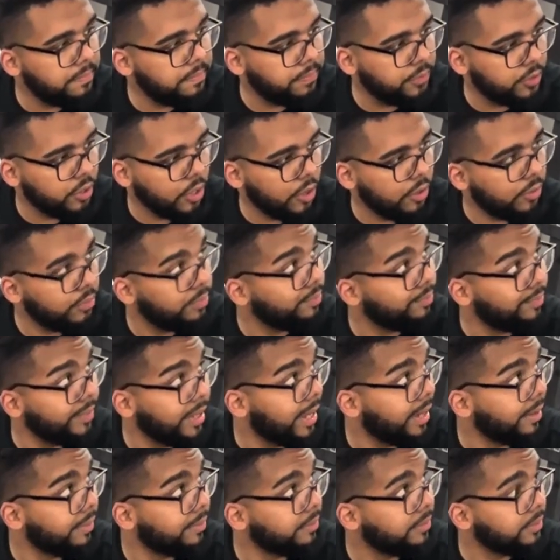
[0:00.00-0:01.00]
So
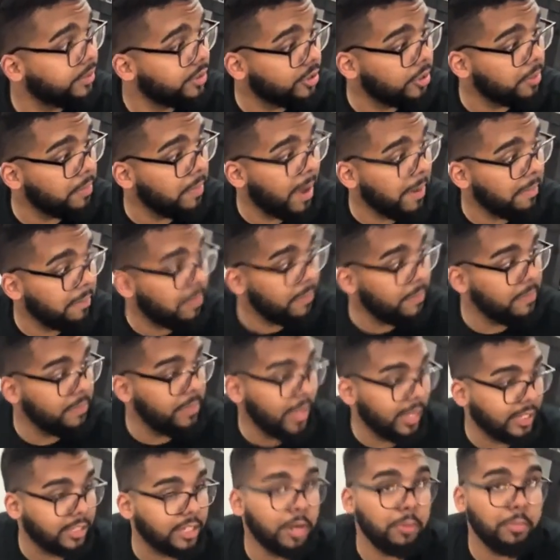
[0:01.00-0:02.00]
yeah,
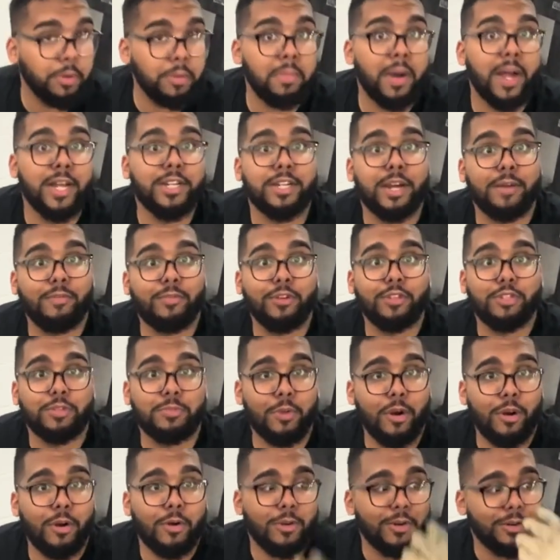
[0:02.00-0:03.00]
that's gonna be my job for
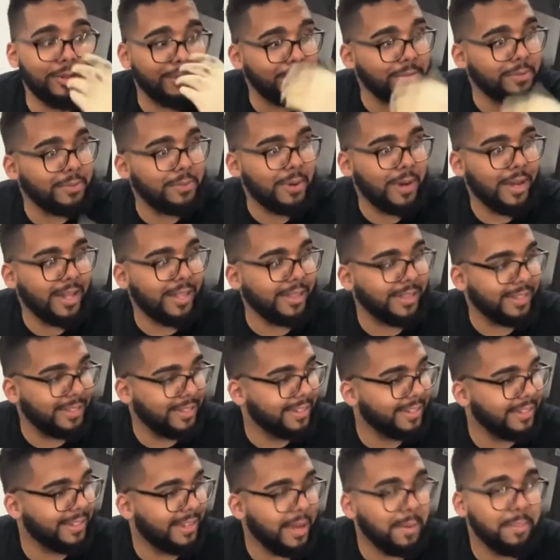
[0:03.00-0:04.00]
tomorrow while
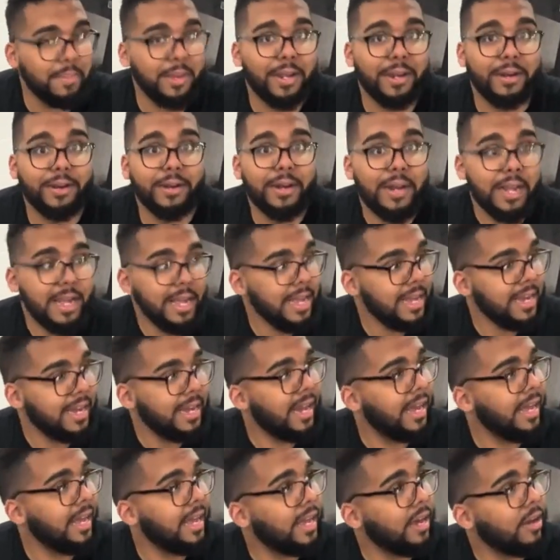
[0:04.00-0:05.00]
I'm here.
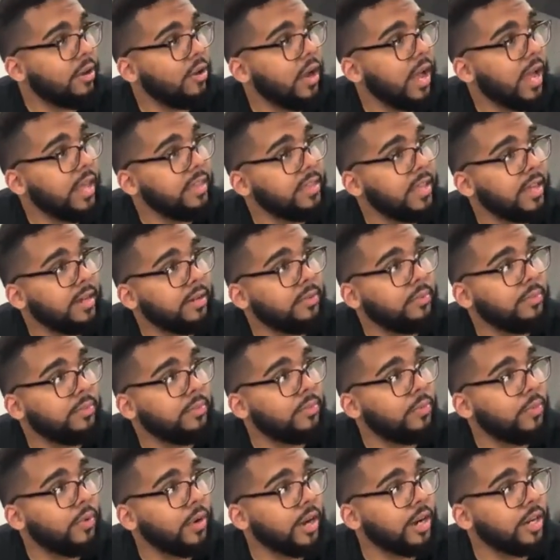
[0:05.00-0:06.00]
And
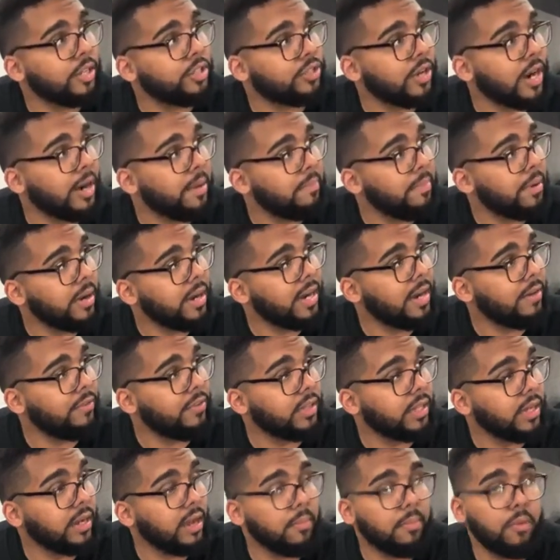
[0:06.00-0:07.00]
then we're gonna try to button
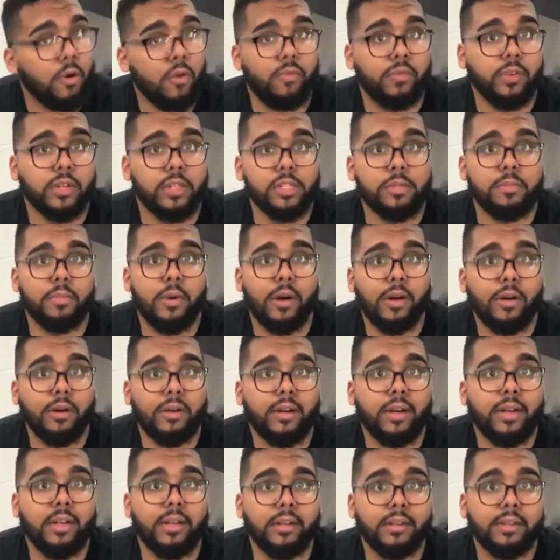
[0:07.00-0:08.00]
everything up hopefully tomorrow,
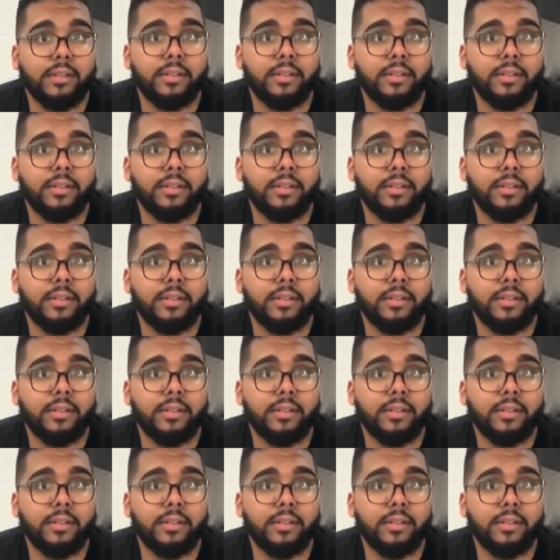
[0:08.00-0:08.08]
right?